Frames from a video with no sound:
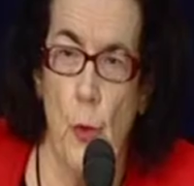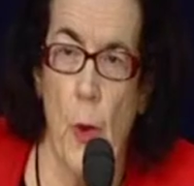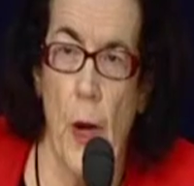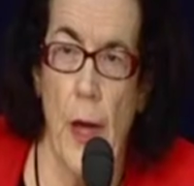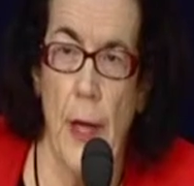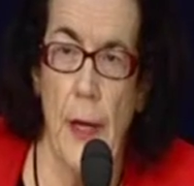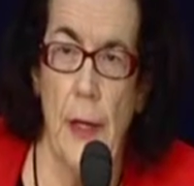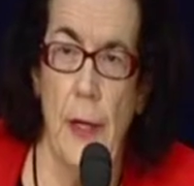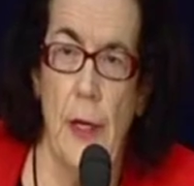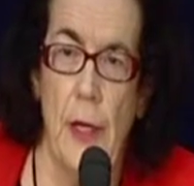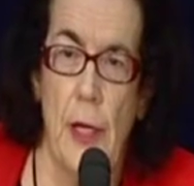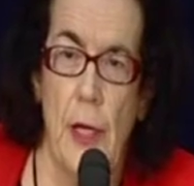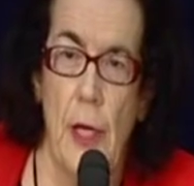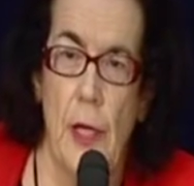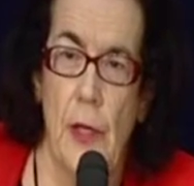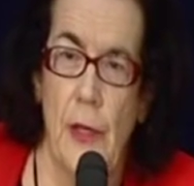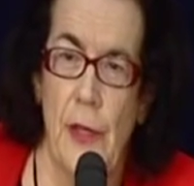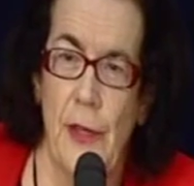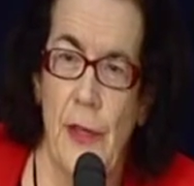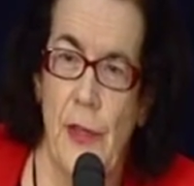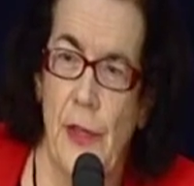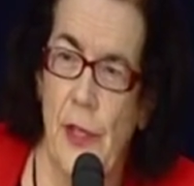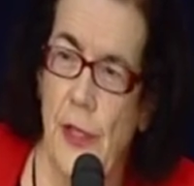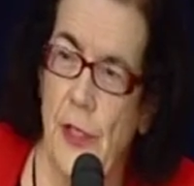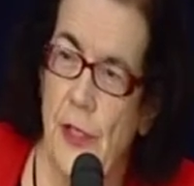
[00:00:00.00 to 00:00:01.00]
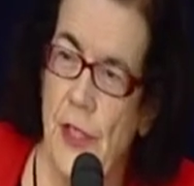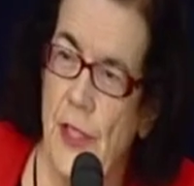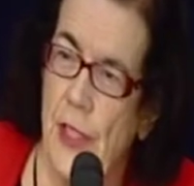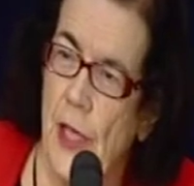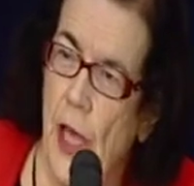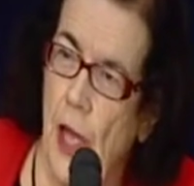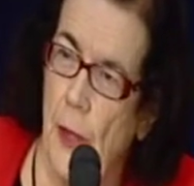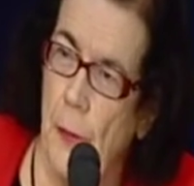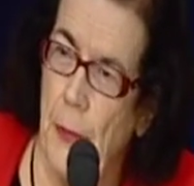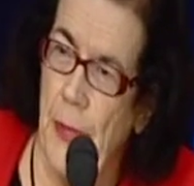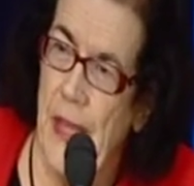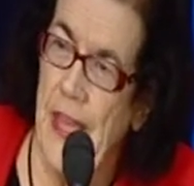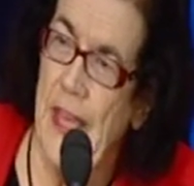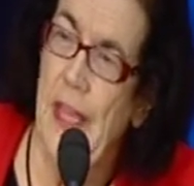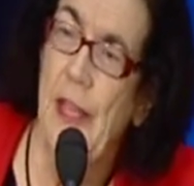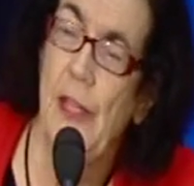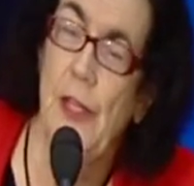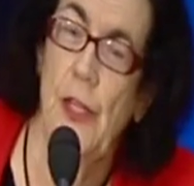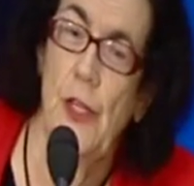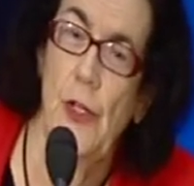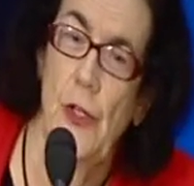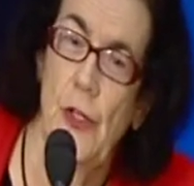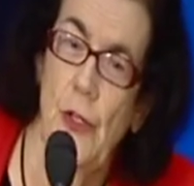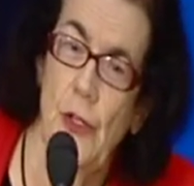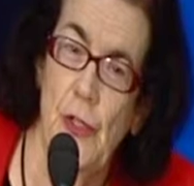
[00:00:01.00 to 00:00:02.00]
one that appeared
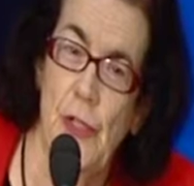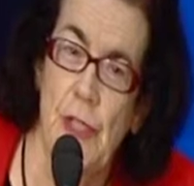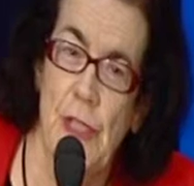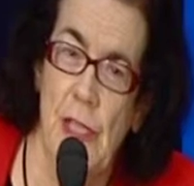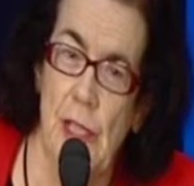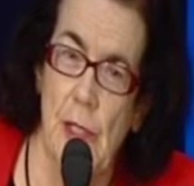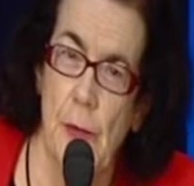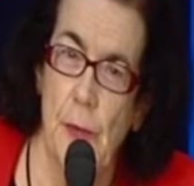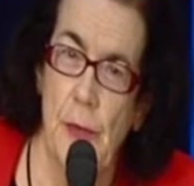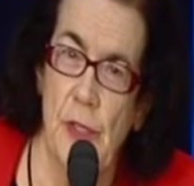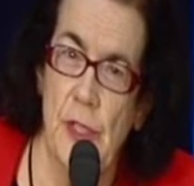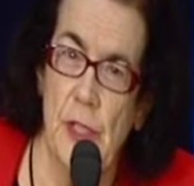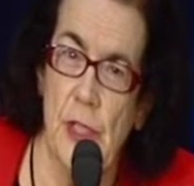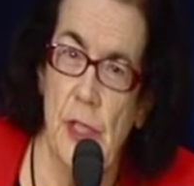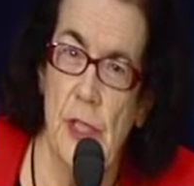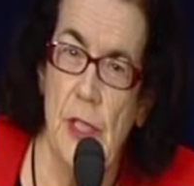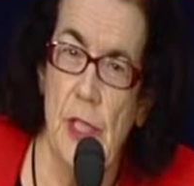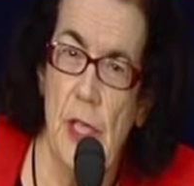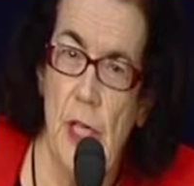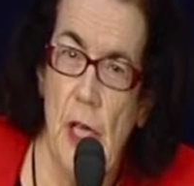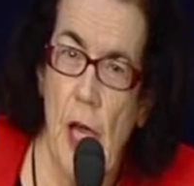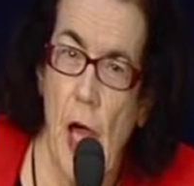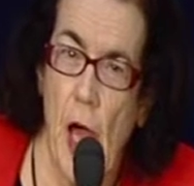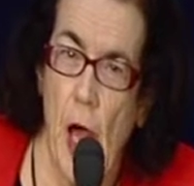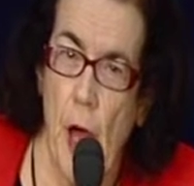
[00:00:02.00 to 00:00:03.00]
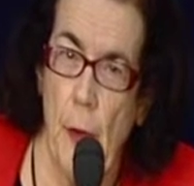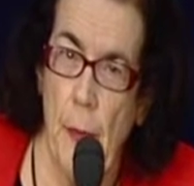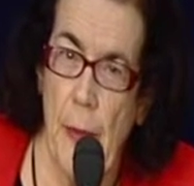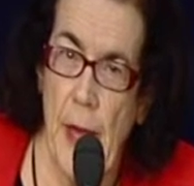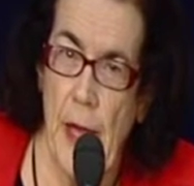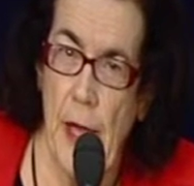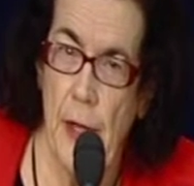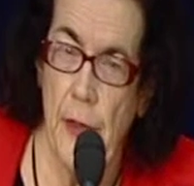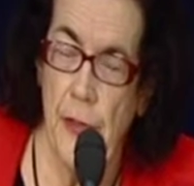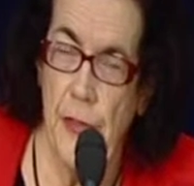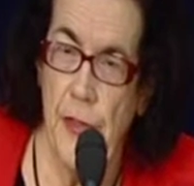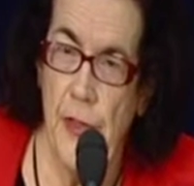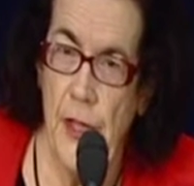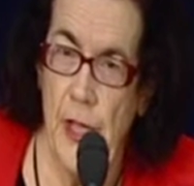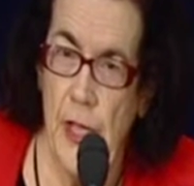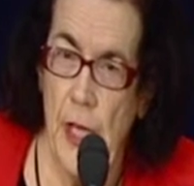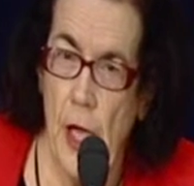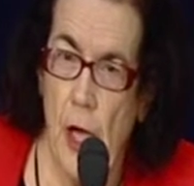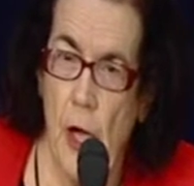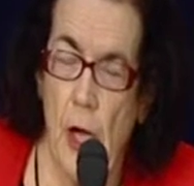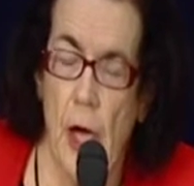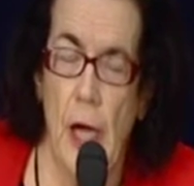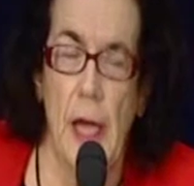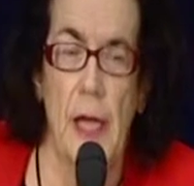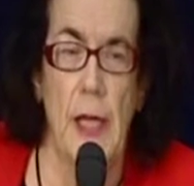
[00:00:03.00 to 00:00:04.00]
in News Limited about the
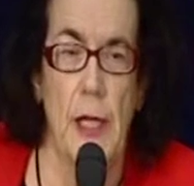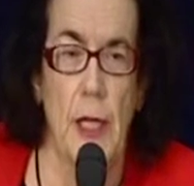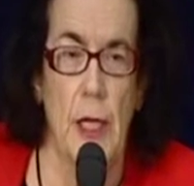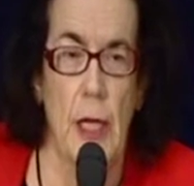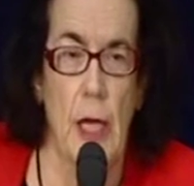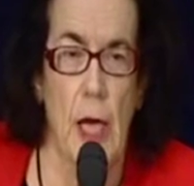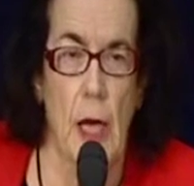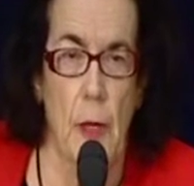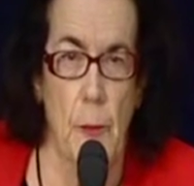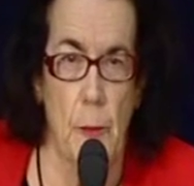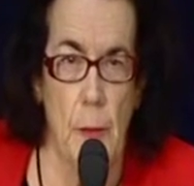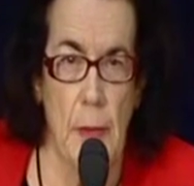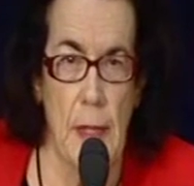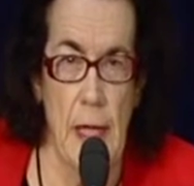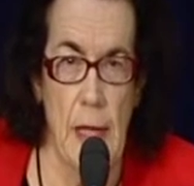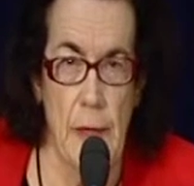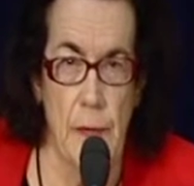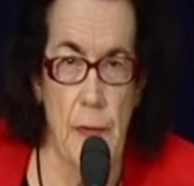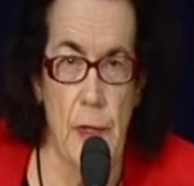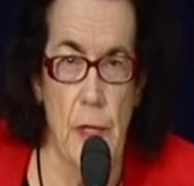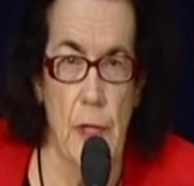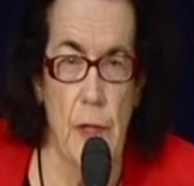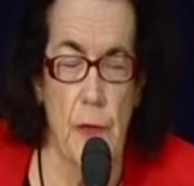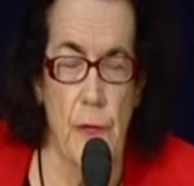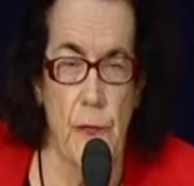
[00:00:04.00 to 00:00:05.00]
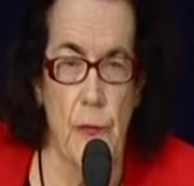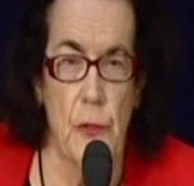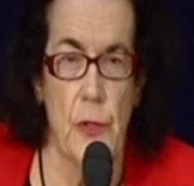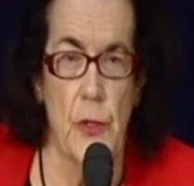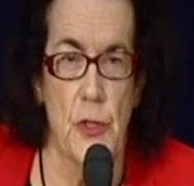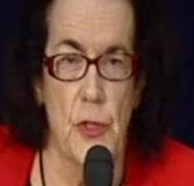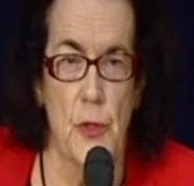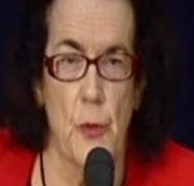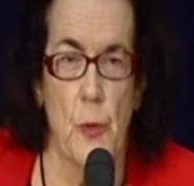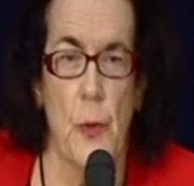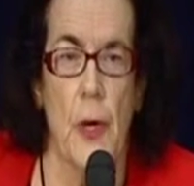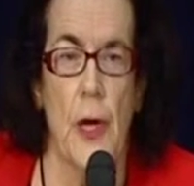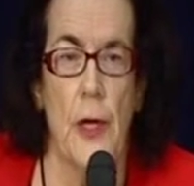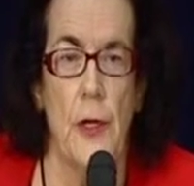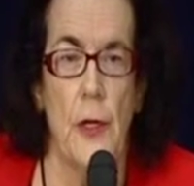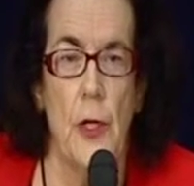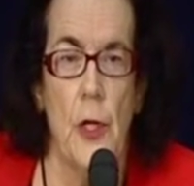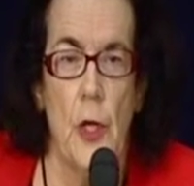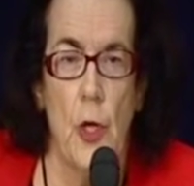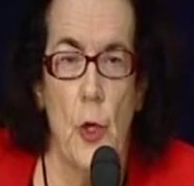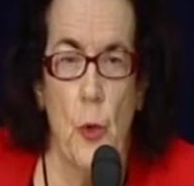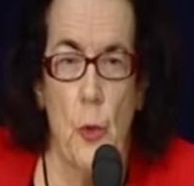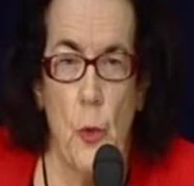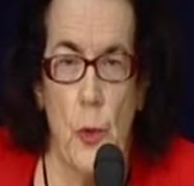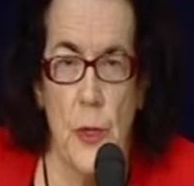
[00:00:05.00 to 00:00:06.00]
high income levy, the first one,
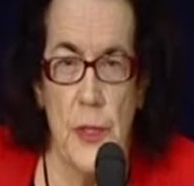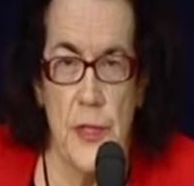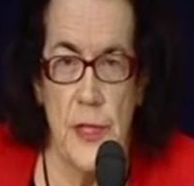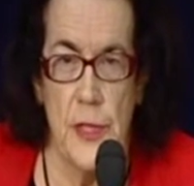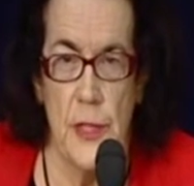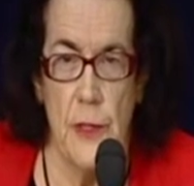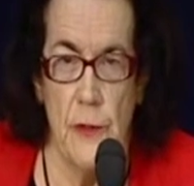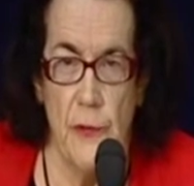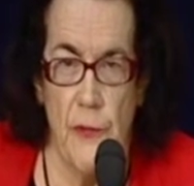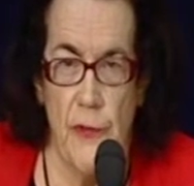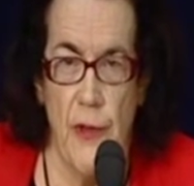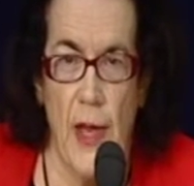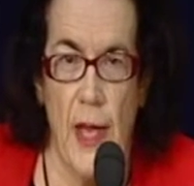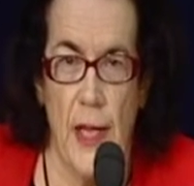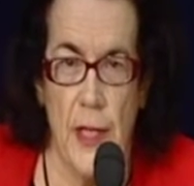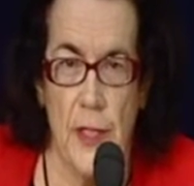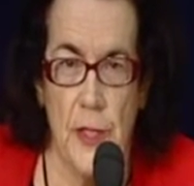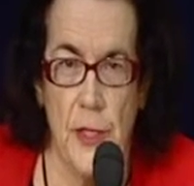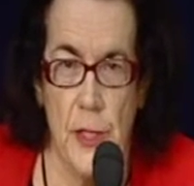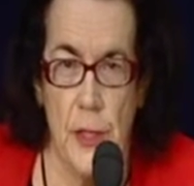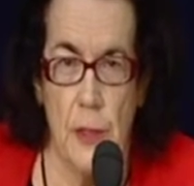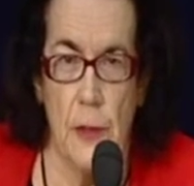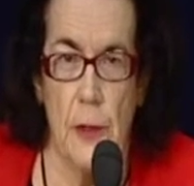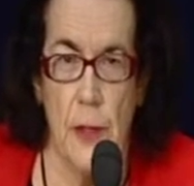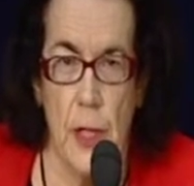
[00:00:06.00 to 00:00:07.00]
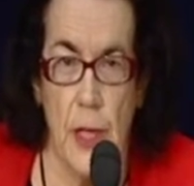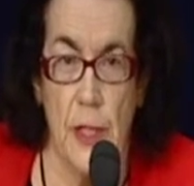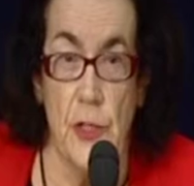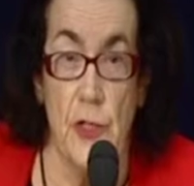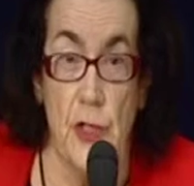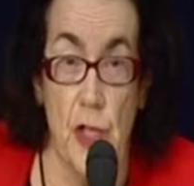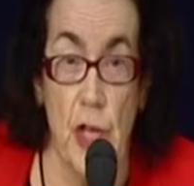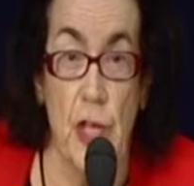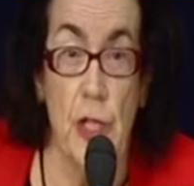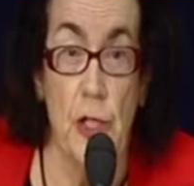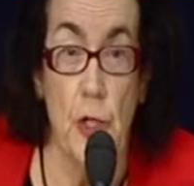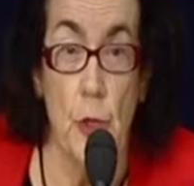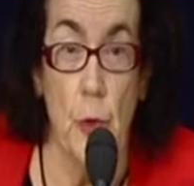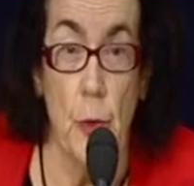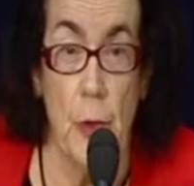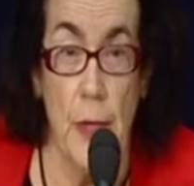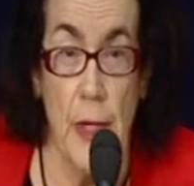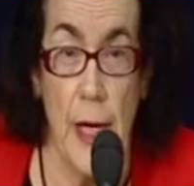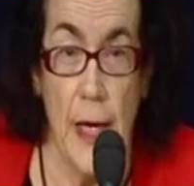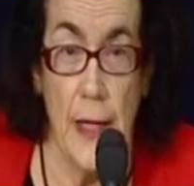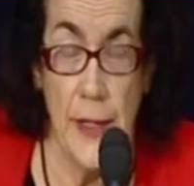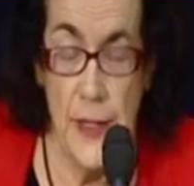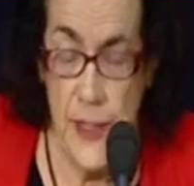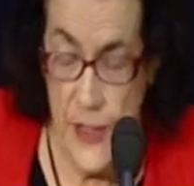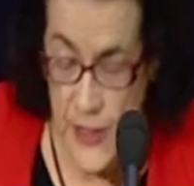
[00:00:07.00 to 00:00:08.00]
was in fact a genuine
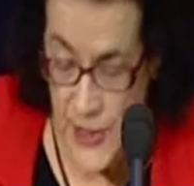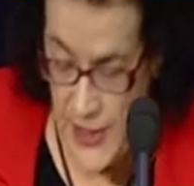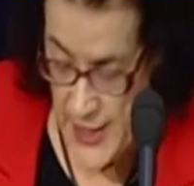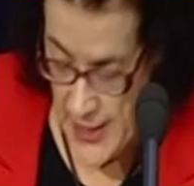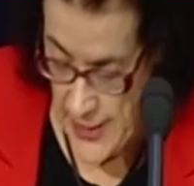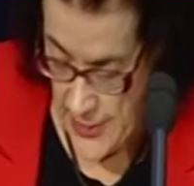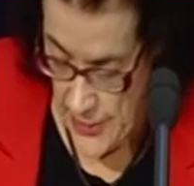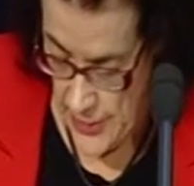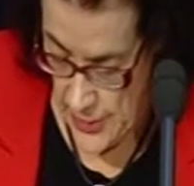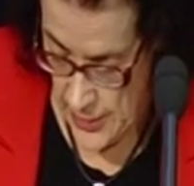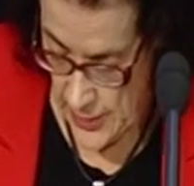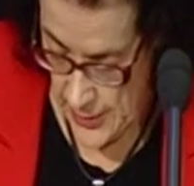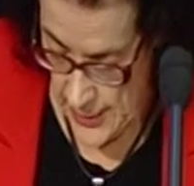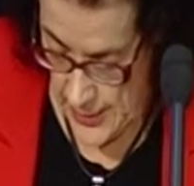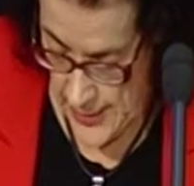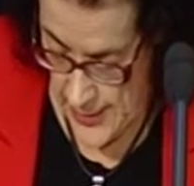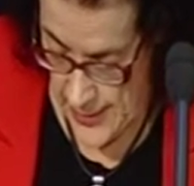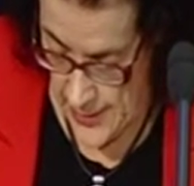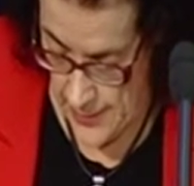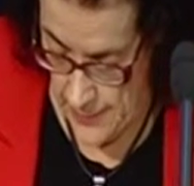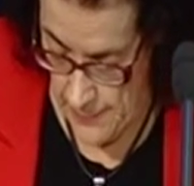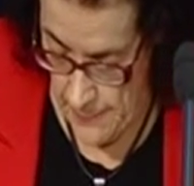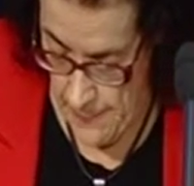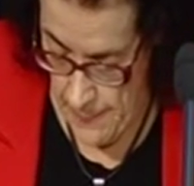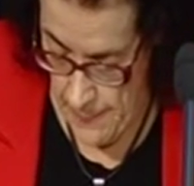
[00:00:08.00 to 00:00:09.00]
unintended leak.